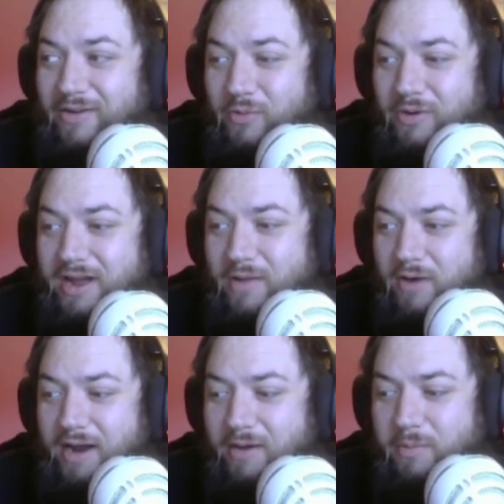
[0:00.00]
We're done.
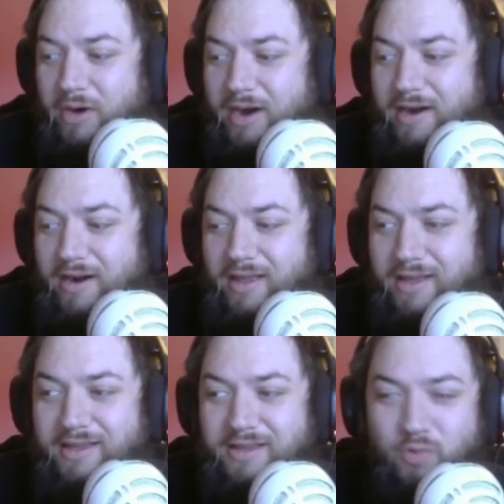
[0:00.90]
We're out of prayer.
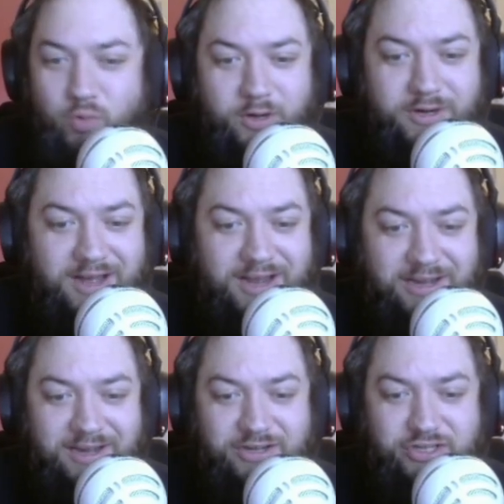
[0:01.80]
We're
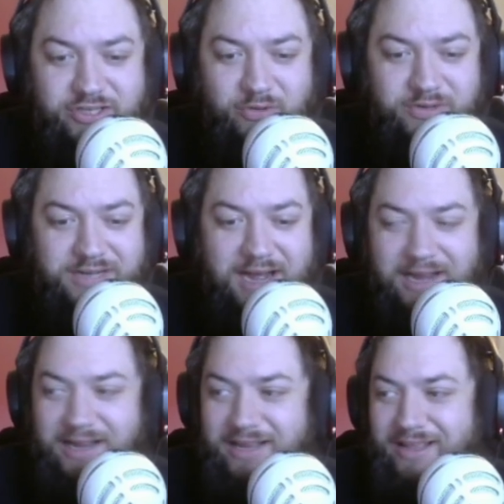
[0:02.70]
done. Just don't die.